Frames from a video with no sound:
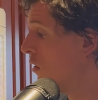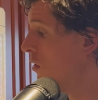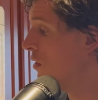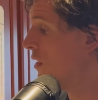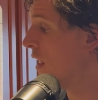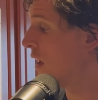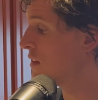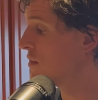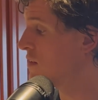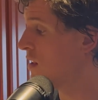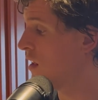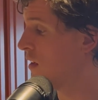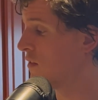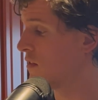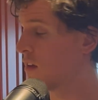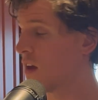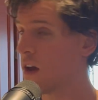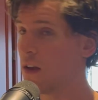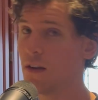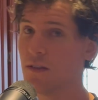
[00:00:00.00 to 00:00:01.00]
Next thing
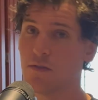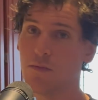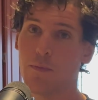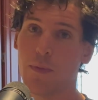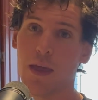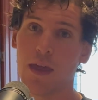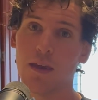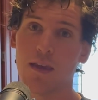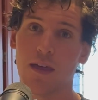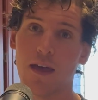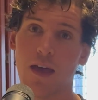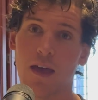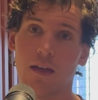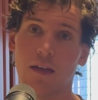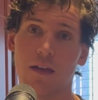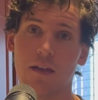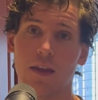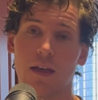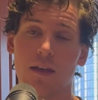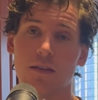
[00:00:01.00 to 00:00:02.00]
I've got is
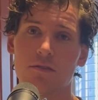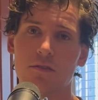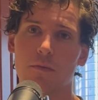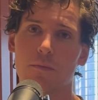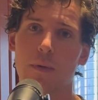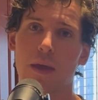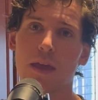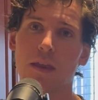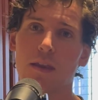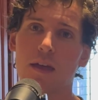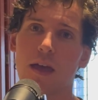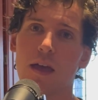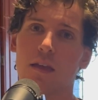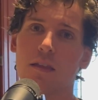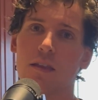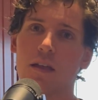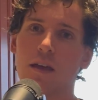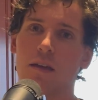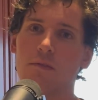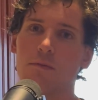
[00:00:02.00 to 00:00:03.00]
beta-alanine. So
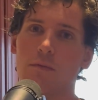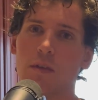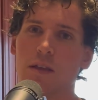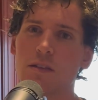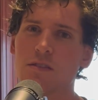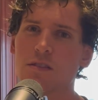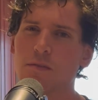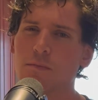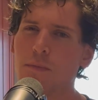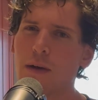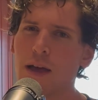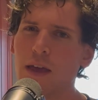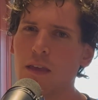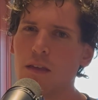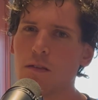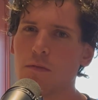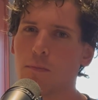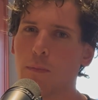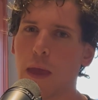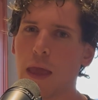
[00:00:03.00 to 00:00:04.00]
beta-alanine, it's a
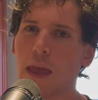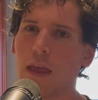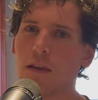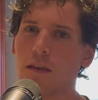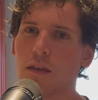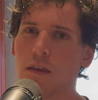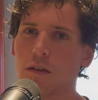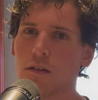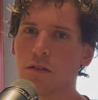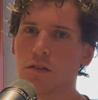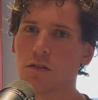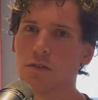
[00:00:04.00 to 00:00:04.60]
mild painkiller.